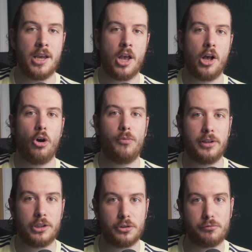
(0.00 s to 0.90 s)

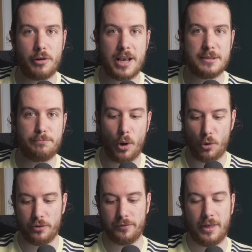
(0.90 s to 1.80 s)
hopefully it should raise
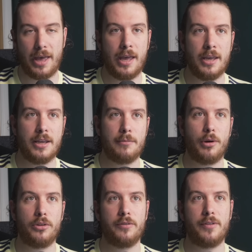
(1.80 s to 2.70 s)
both of
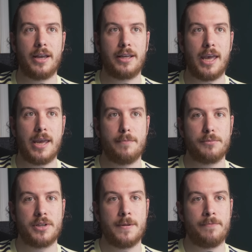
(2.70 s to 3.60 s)
their games.